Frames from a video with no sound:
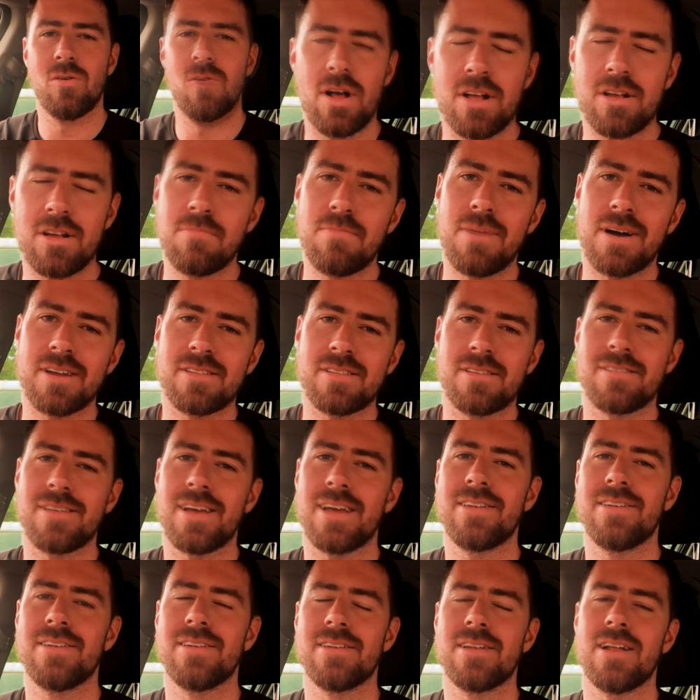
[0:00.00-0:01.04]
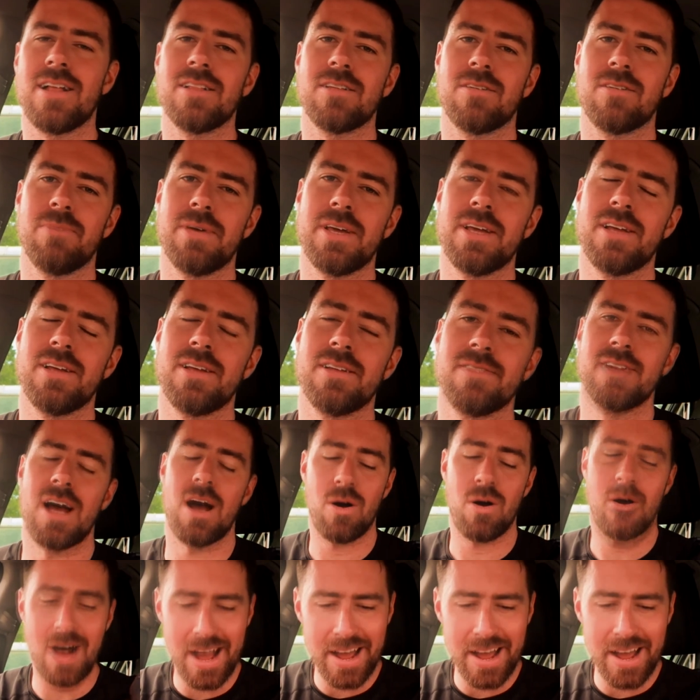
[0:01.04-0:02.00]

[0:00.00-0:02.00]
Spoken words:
welcome back to Tyson's Alchemy. Now,